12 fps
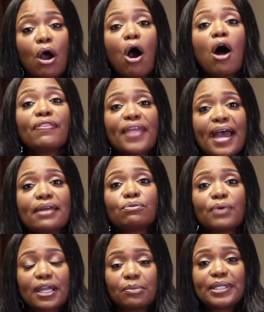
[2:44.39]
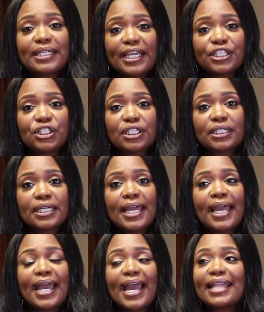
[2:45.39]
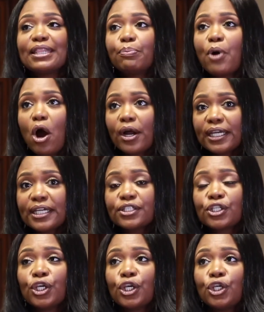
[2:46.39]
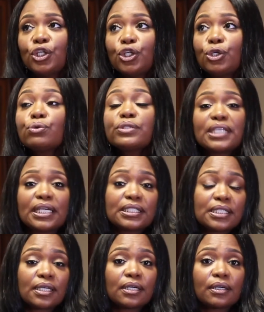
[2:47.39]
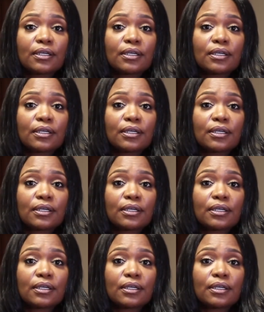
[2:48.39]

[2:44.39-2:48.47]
on that recommendation, and the parties use it